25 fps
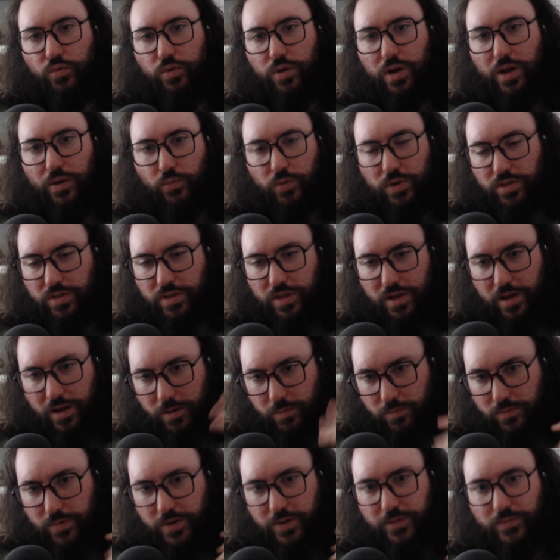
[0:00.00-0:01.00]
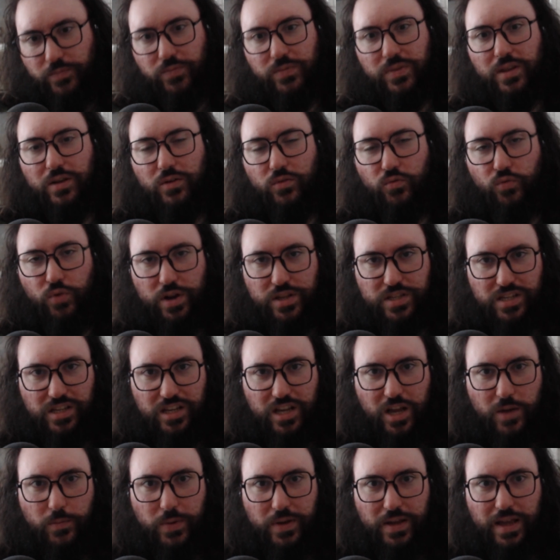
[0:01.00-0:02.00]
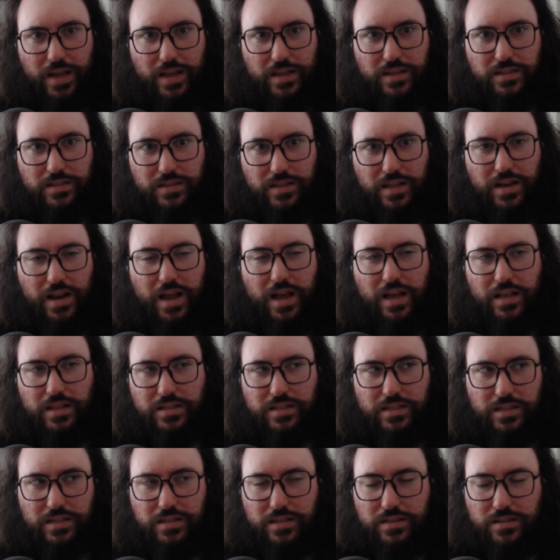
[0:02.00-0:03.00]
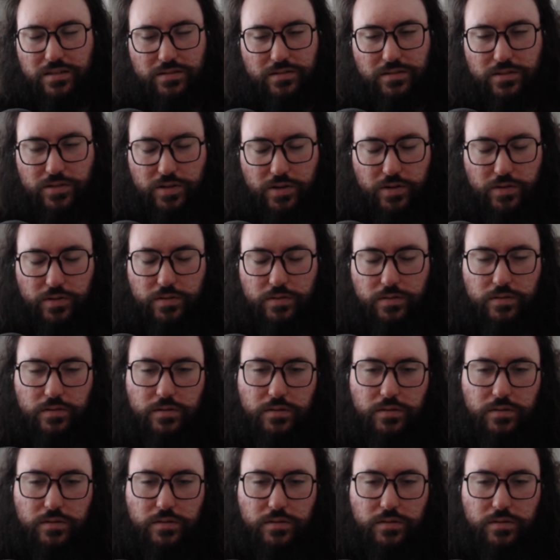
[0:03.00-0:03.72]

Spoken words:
With them rising up against the Nazis. So,